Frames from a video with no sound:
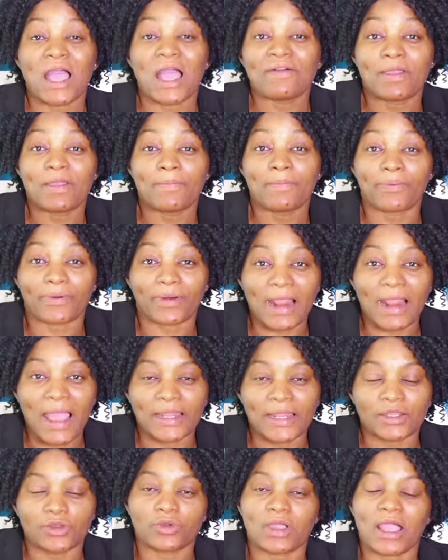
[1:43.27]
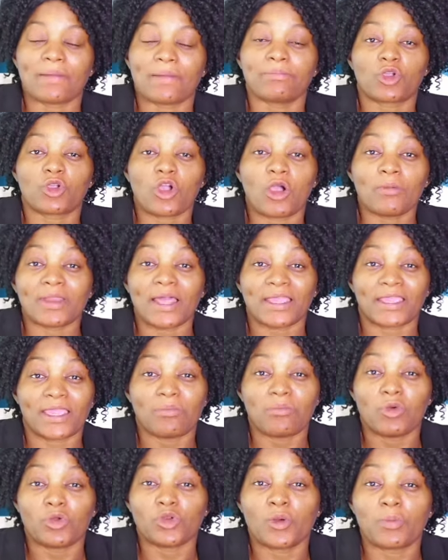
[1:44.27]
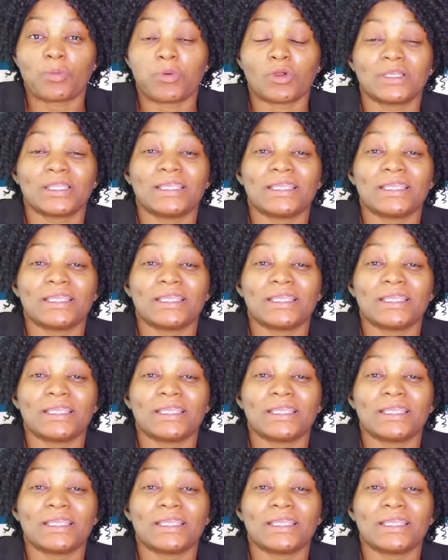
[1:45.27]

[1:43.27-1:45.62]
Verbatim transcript: have a brand, you can become like a monopoly